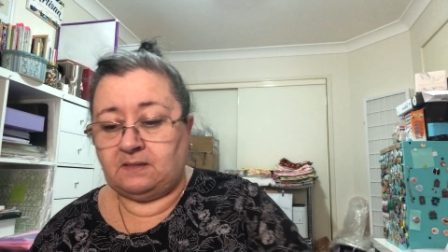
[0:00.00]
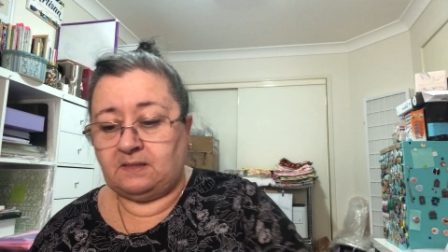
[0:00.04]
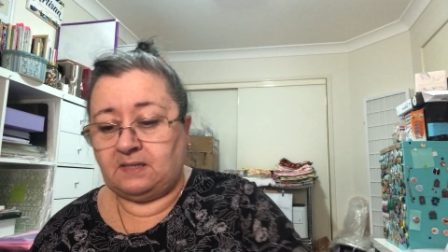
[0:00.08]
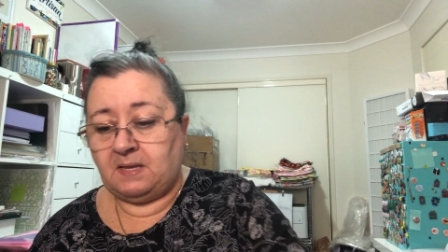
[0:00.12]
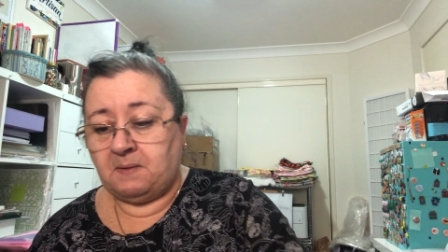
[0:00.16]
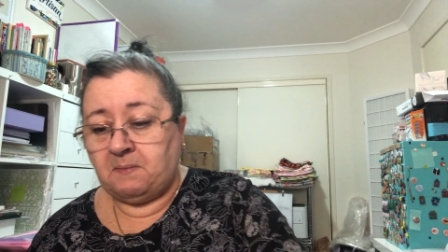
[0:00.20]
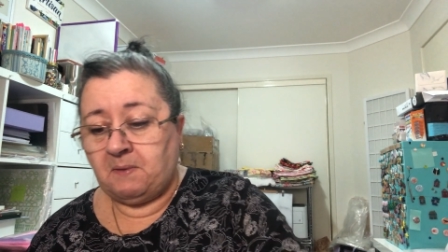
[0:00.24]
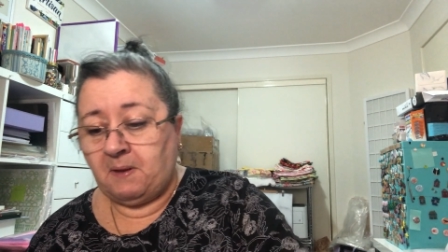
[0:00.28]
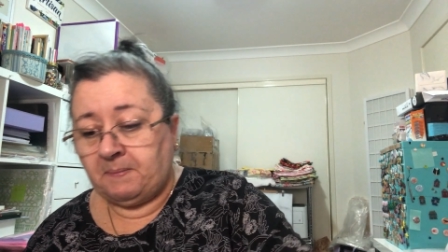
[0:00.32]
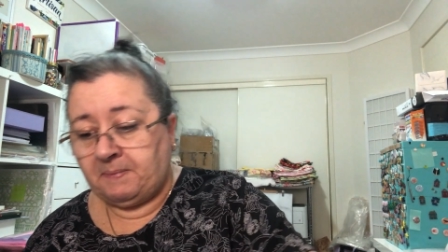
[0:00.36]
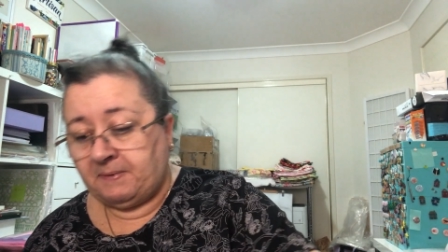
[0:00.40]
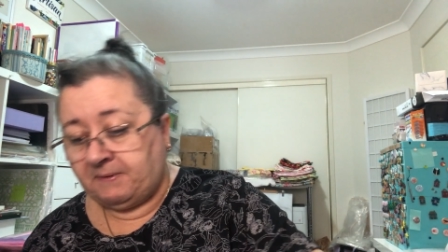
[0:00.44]

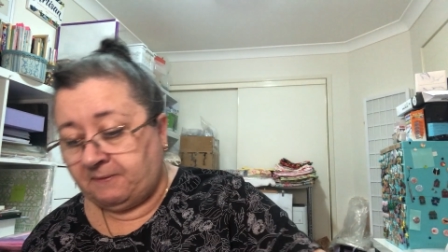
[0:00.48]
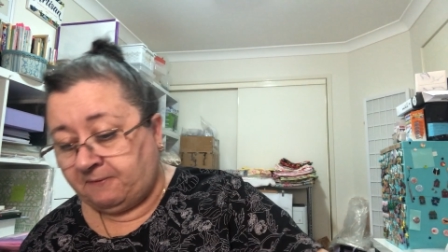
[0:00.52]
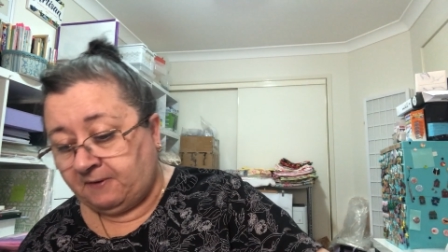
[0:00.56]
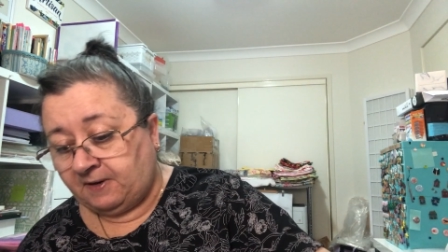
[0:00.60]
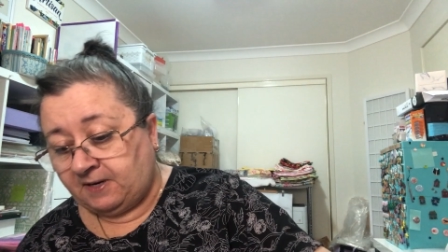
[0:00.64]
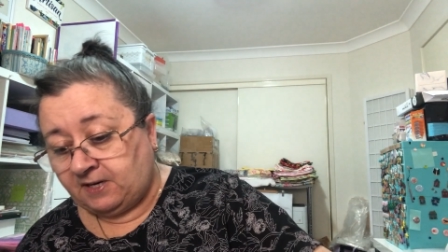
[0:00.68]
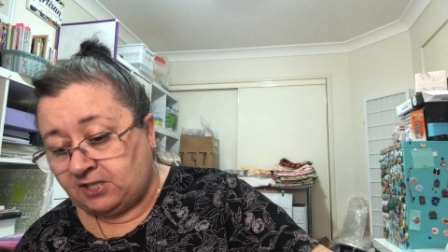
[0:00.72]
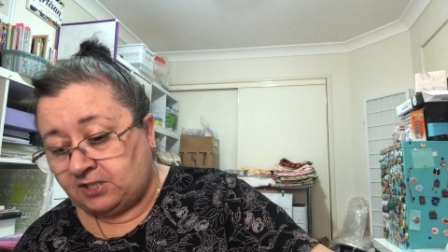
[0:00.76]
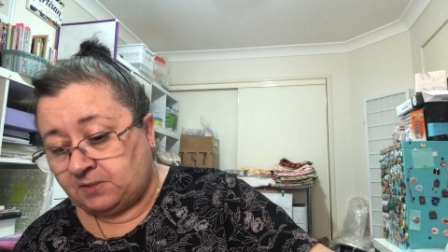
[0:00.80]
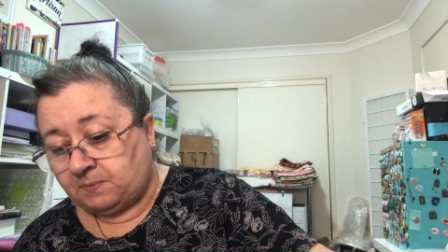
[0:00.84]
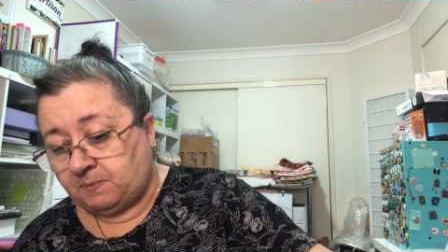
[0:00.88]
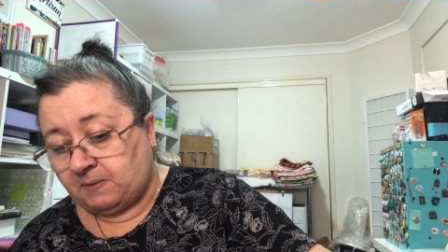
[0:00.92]
they might be
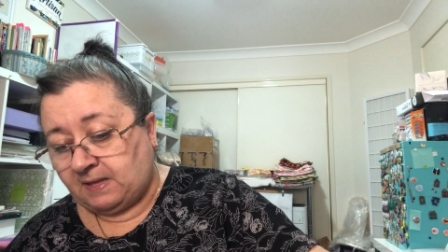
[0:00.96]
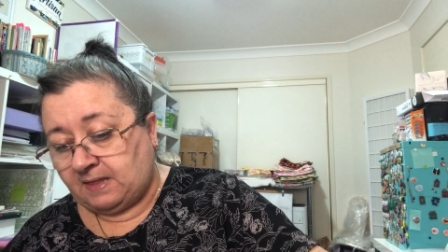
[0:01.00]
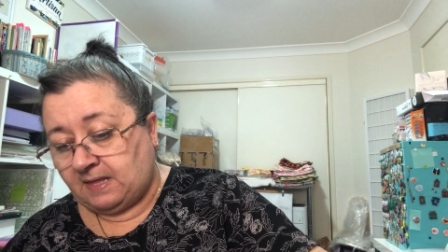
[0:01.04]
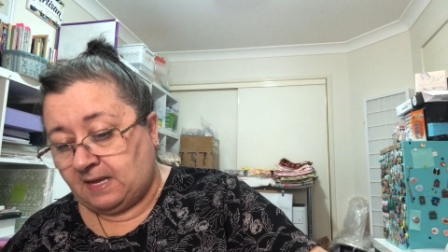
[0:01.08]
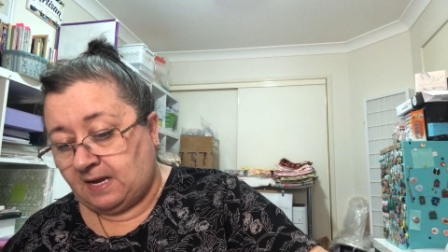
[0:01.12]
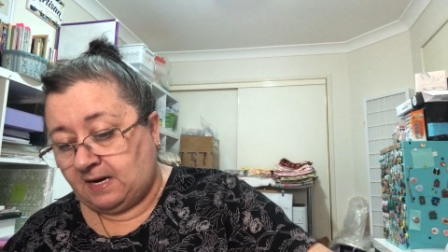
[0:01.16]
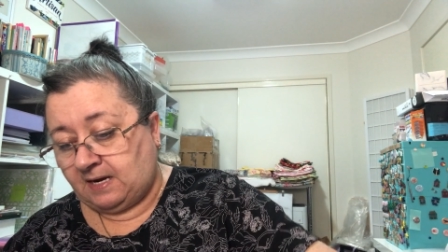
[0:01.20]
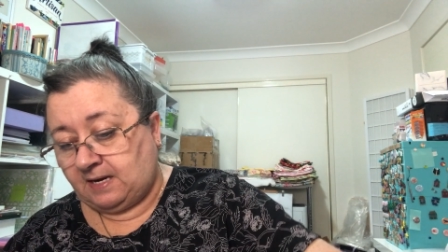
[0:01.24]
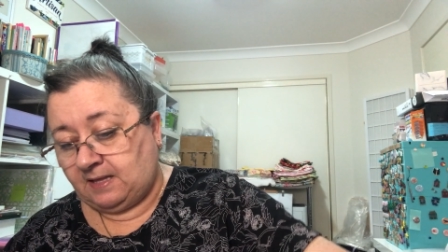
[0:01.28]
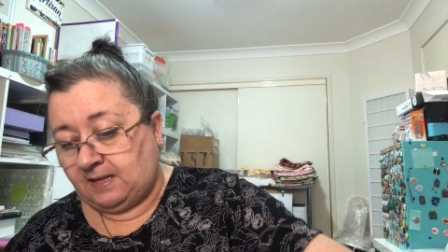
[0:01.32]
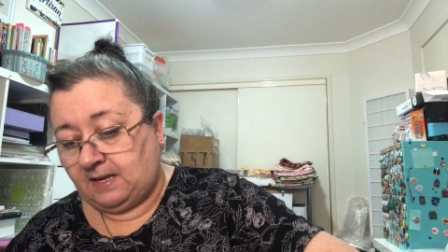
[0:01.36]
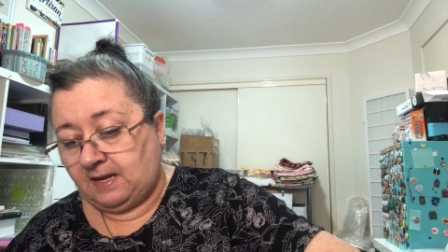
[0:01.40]
finished by
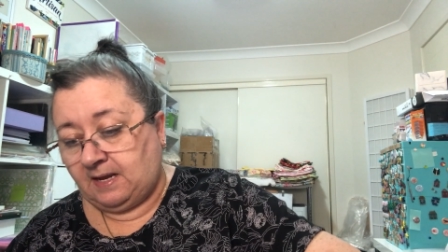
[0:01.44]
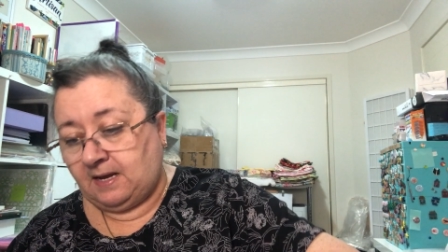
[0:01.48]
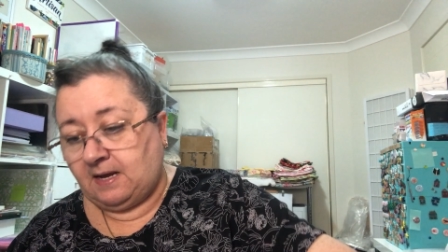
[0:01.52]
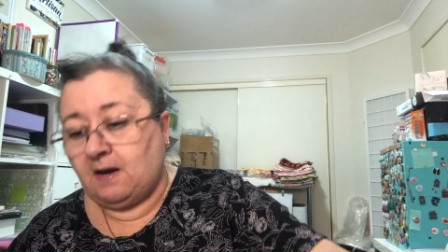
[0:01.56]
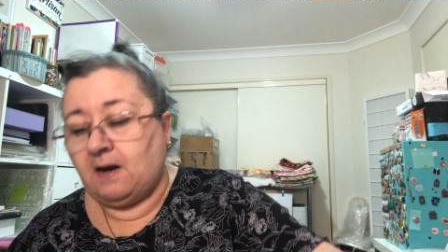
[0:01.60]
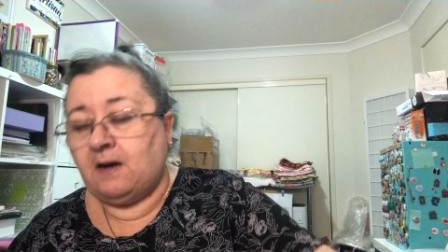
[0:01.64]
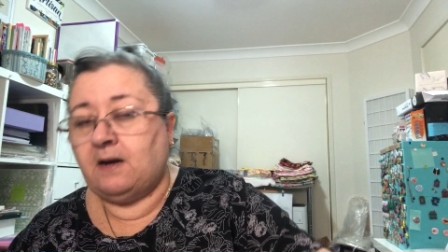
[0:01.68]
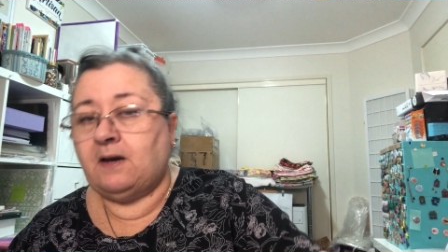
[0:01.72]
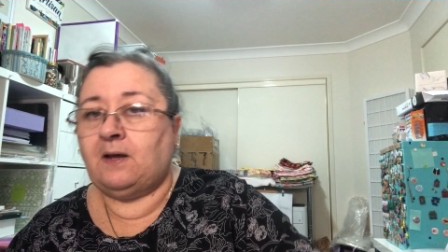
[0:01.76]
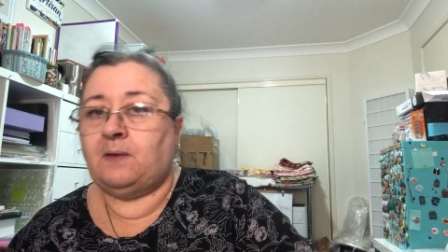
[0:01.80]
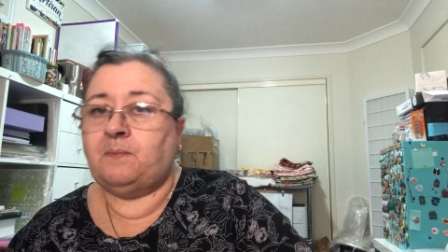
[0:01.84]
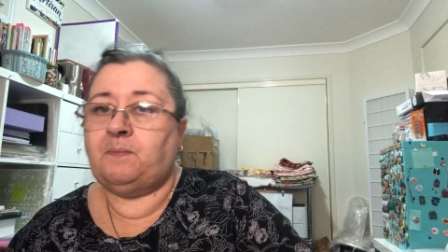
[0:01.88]
the end of the year.
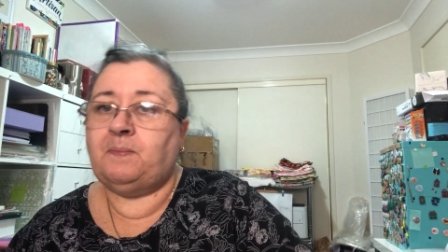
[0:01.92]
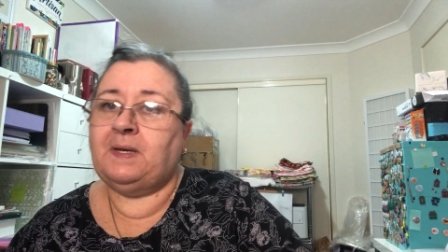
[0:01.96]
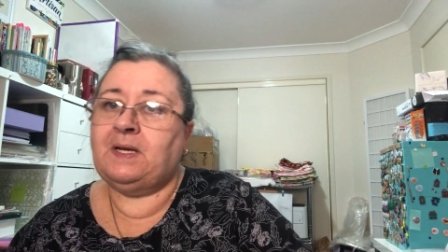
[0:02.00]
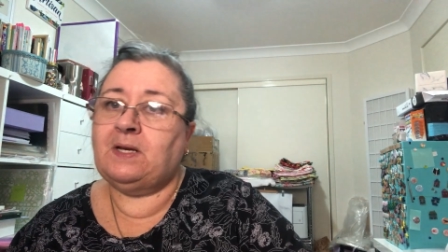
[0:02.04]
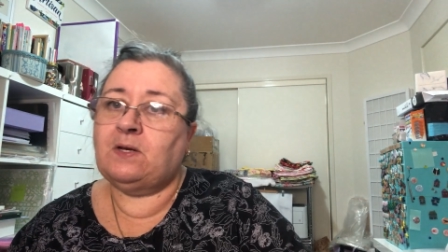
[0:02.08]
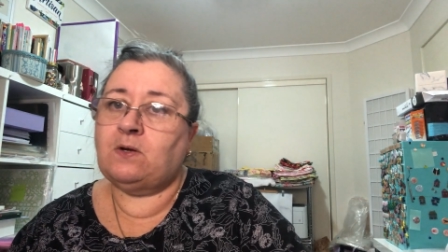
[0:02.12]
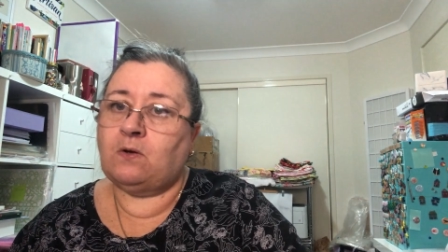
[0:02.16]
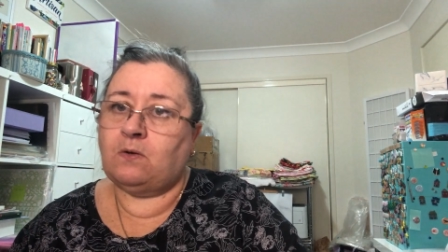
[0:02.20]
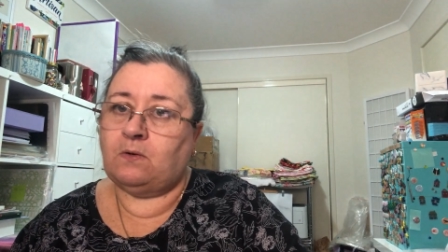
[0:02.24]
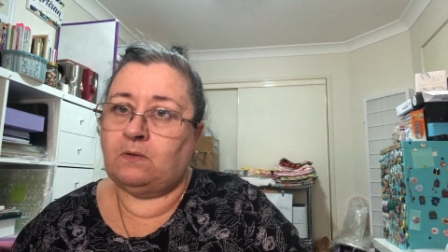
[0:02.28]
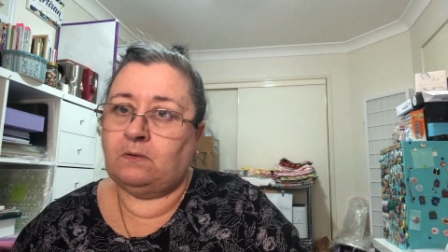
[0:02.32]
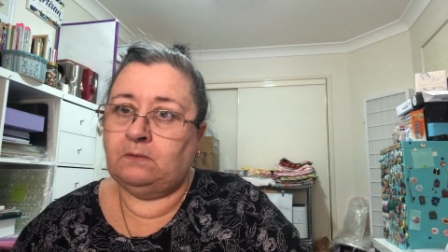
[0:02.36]
I know,
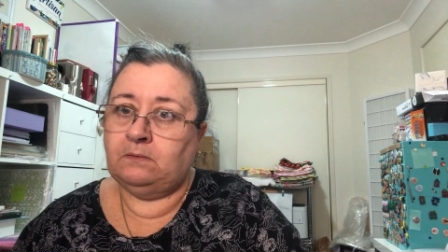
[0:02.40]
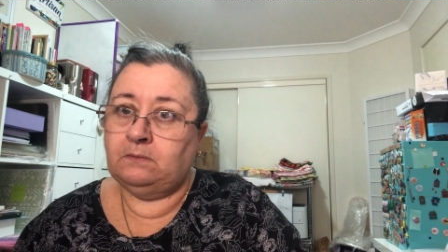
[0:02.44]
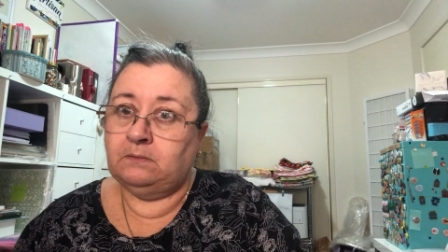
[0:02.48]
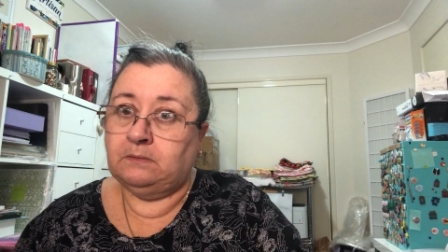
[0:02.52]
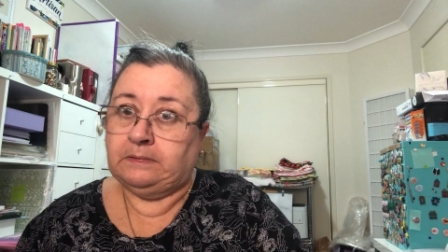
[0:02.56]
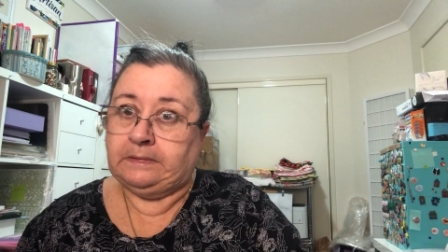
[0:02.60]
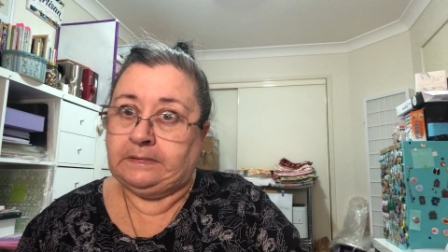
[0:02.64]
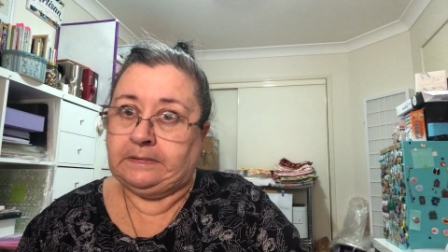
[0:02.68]
big call.